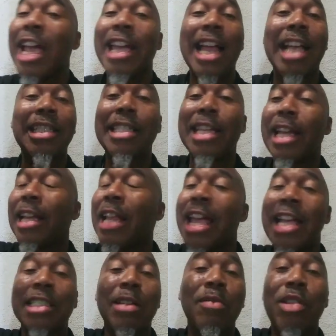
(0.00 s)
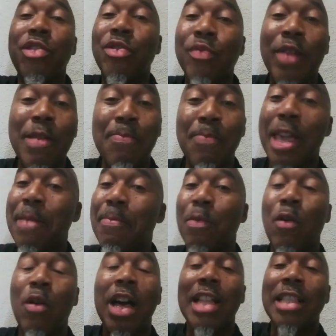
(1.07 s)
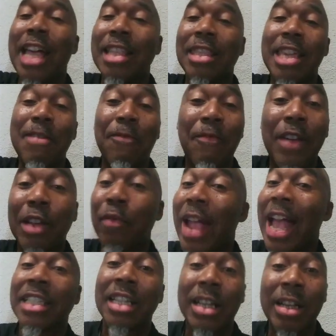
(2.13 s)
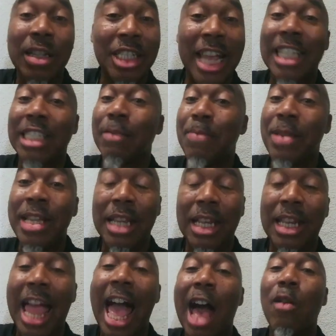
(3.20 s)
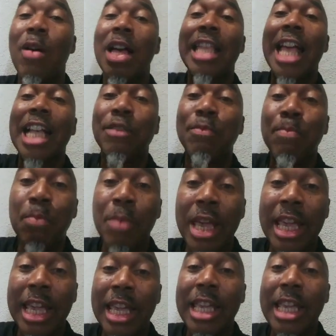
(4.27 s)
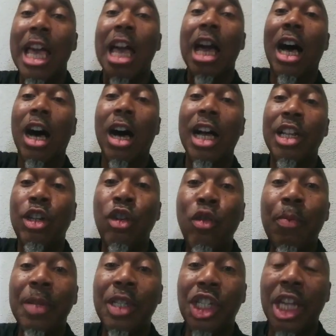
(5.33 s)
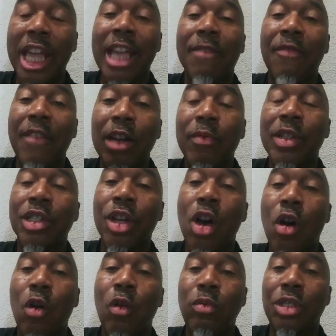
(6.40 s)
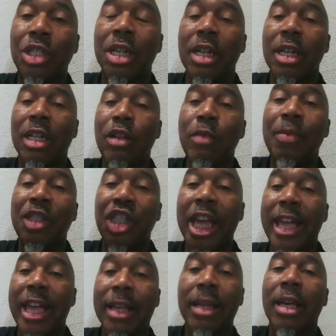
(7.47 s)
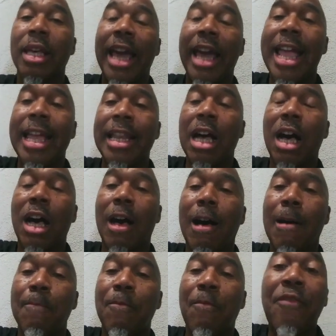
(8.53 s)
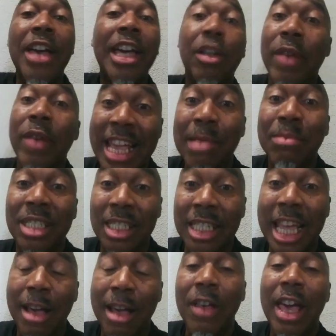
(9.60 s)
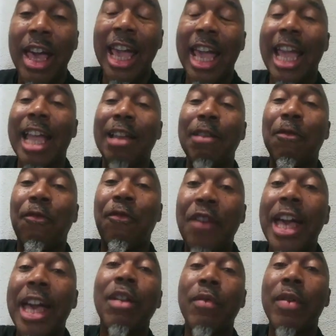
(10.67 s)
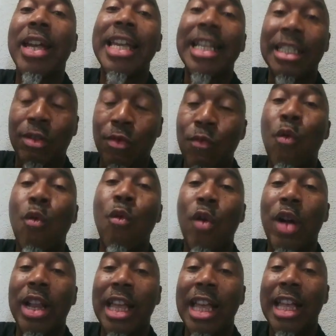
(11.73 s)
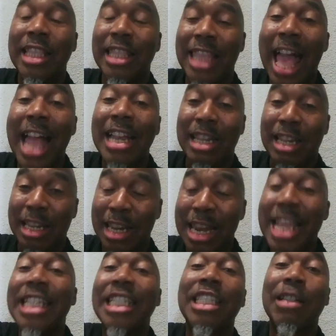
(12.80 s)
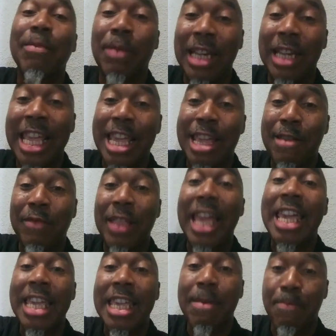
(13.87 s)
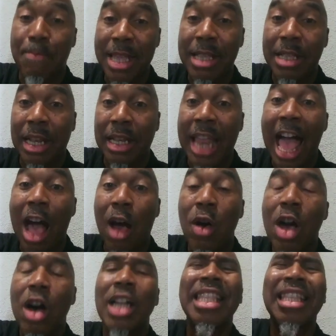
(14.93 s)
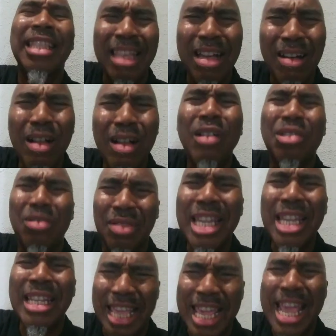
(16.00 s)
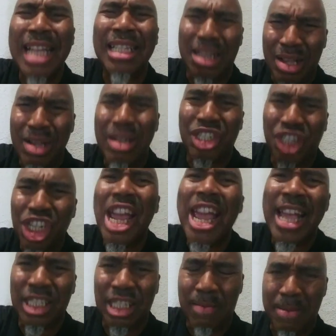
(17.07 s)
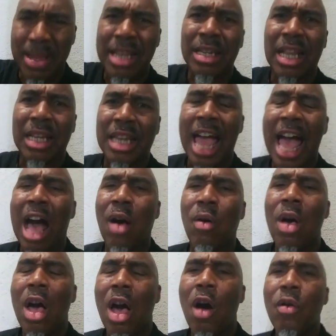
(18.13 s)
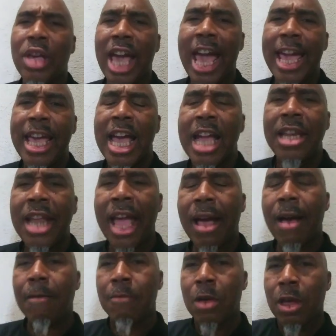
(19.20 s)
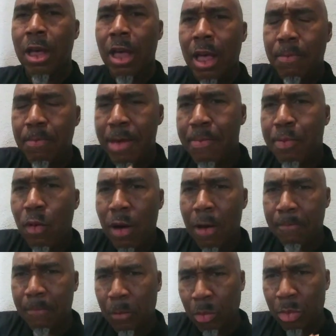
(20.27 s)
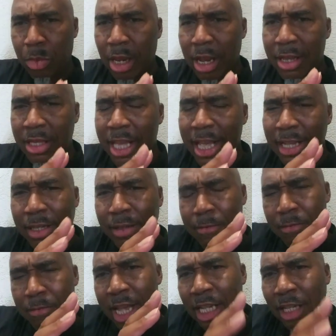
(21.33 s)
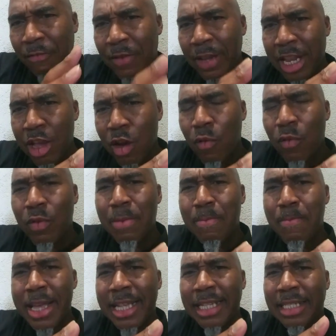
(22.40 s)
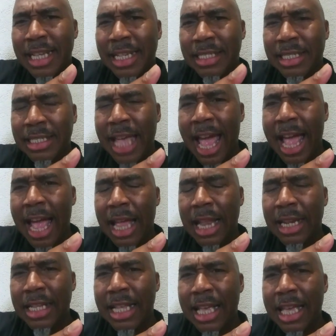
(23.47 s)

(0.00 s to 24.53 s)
And I said it's only three people that think Federer has a good chance of beating Nadal. That's me, uh, Ljubicic, Federer's coach, Ljubicic, and uh, Federer himself. And Federer is the one that needs to believe that he can beat Nadal, or to, uh, or to think that he has a good chance of beating Nadal. Okay, now, people this this video means exact.